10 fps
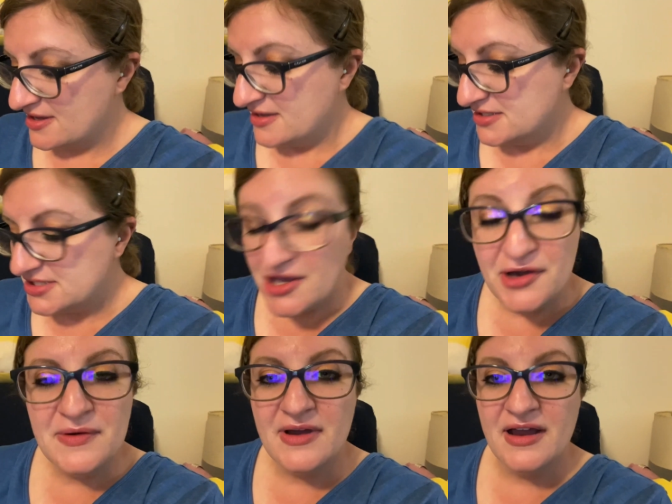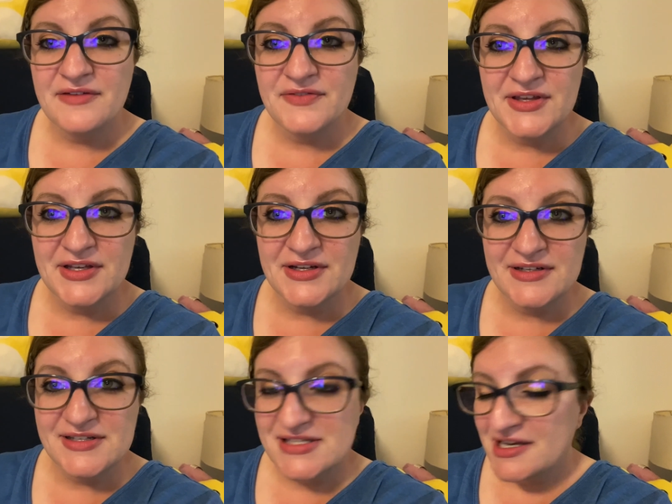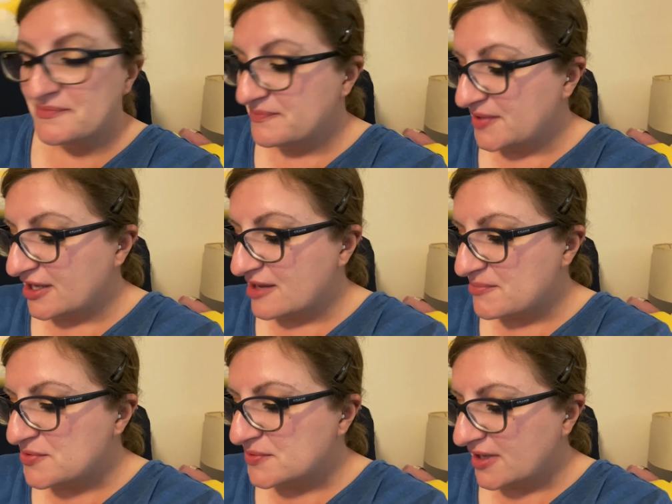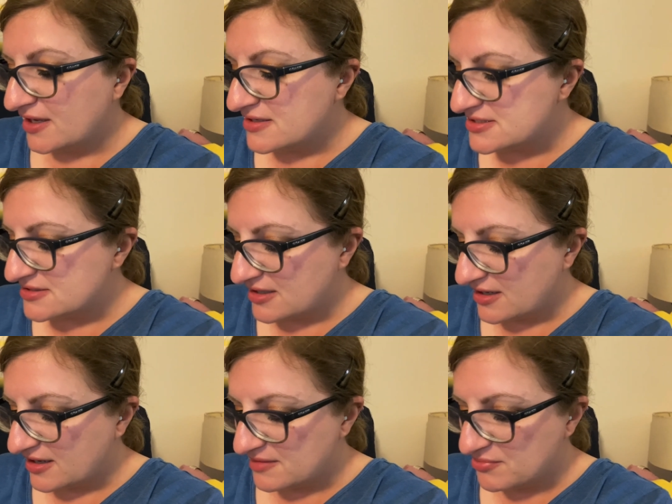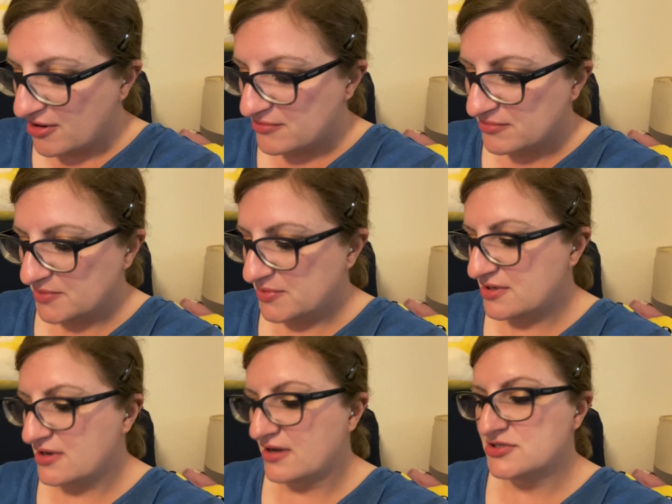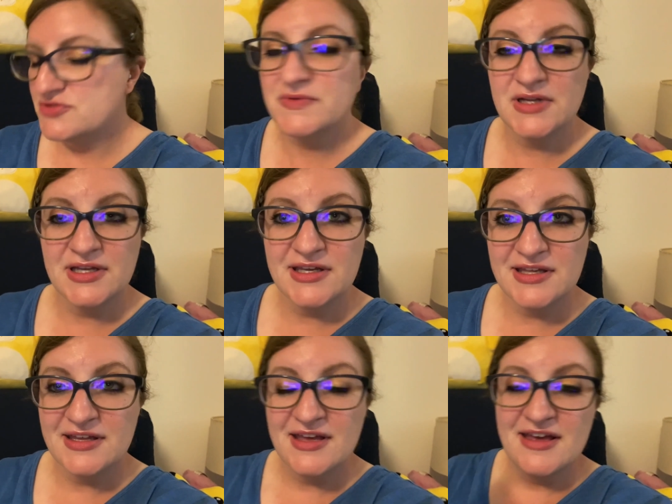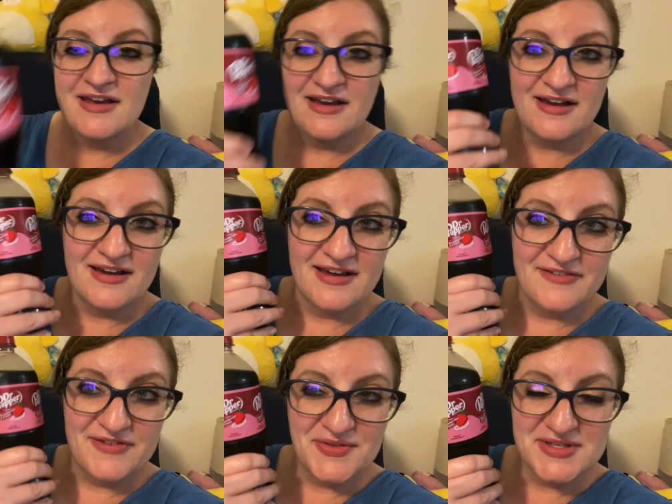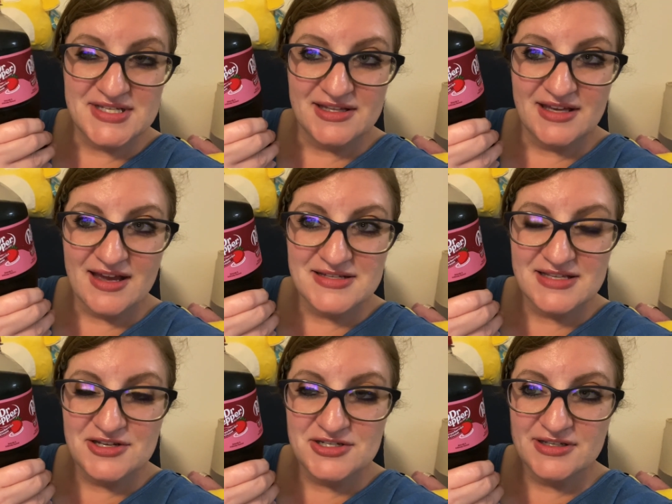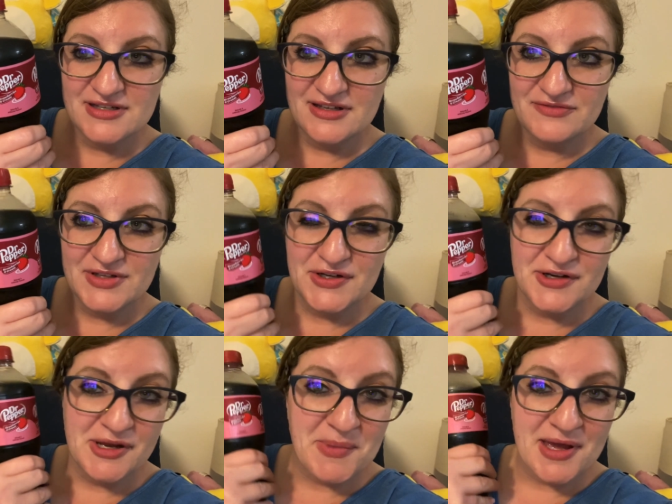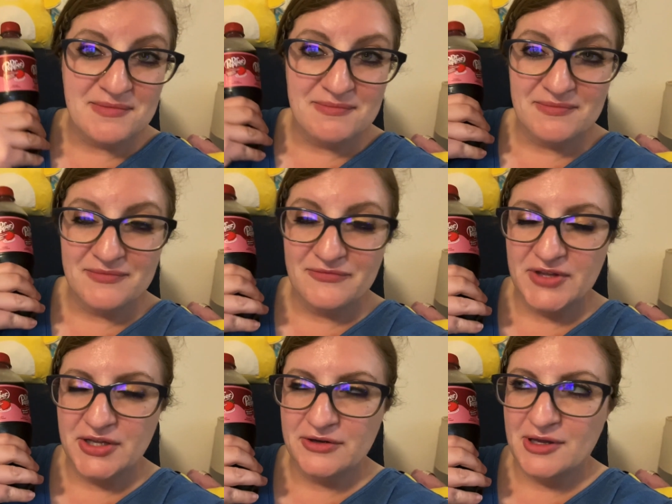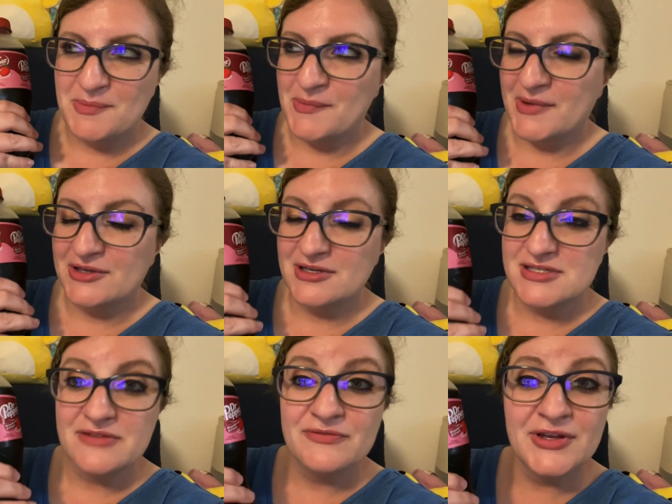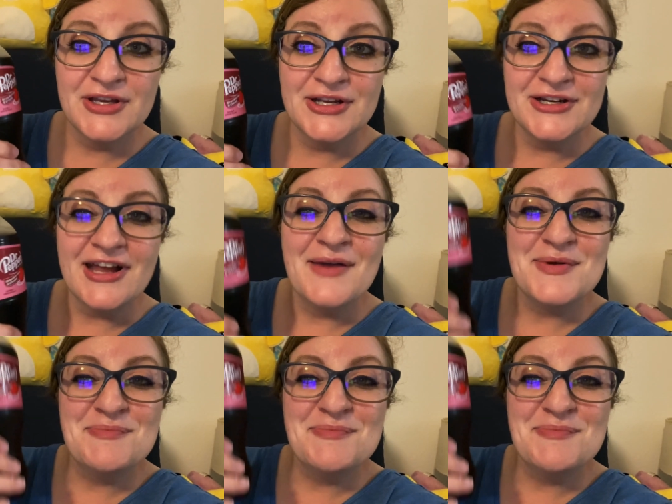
So I figured instead of picking up a whole case that I probably would not drink, I found this at the gas station and figured up I figured up, oh my goodness, figured I would